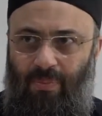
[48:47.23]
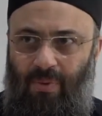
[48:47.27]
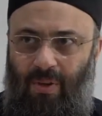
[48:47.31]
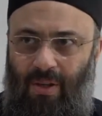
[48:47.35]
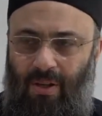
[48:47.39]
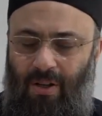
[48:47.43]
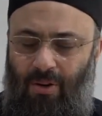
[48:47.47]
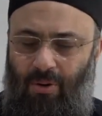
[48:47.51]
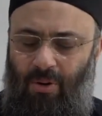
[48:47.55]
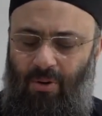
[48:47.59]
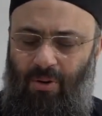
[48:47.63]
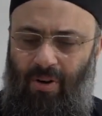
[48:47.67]

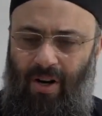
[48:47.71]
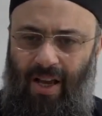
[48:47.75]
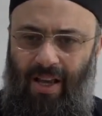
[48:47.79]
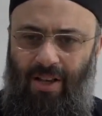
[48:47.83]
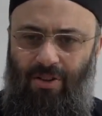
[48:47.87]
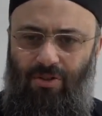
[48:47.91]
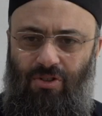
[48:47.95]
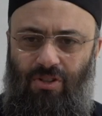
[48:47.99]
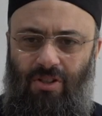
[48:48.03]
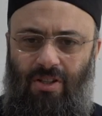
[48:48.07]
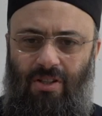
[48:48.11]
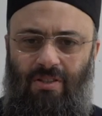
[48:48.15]

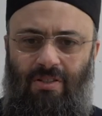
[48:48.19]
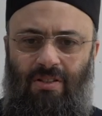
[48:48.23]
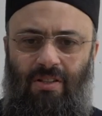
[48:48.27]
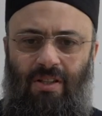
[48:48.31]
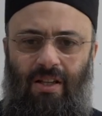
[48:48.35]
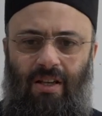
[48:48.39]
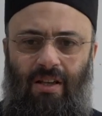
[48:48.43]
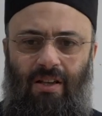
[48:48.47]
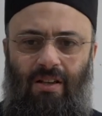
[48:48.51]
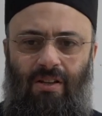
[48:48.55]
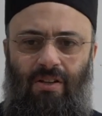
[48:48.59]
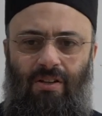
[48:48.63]
courageous,
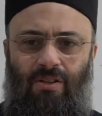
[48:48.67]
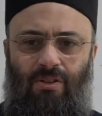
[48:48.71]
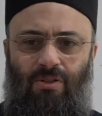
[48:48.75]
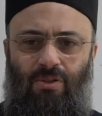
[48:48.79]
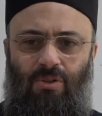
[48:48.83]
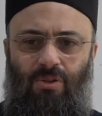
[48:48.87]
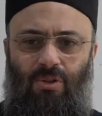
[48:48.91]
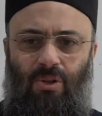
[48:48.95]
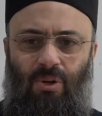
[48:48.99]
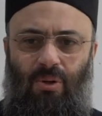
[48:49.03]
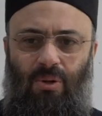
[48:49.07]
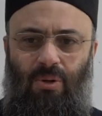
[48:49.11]
he is
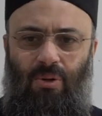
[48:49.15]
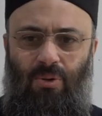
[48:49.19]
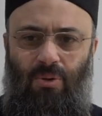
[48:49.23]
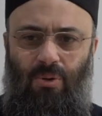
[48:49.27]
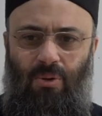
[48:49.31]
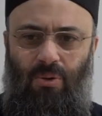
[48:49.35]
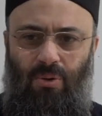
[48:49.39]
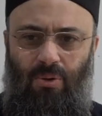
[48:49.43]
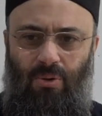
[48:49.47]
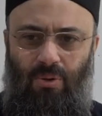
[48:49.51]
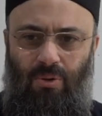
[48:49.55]
so